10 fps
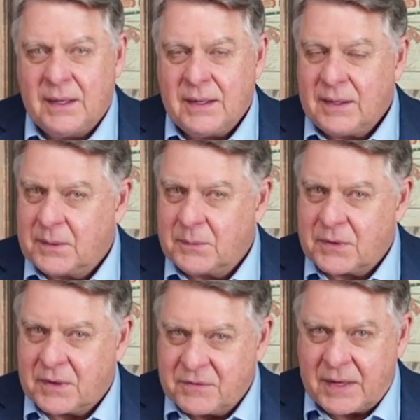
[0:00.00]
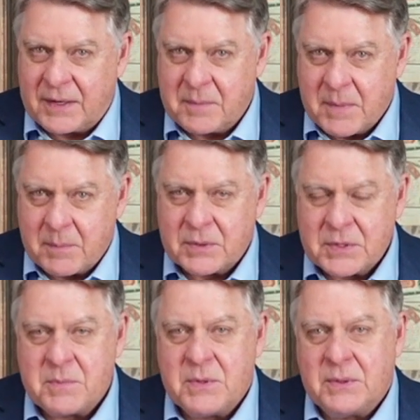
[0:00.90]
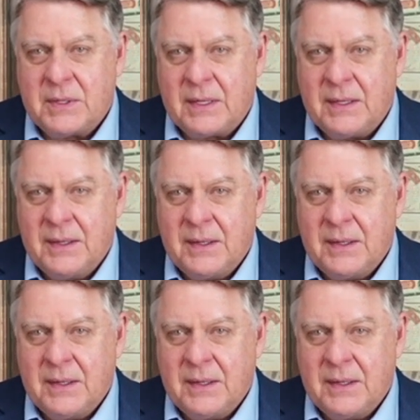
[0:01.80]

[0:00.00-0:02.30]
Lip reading: along with our vetted member community,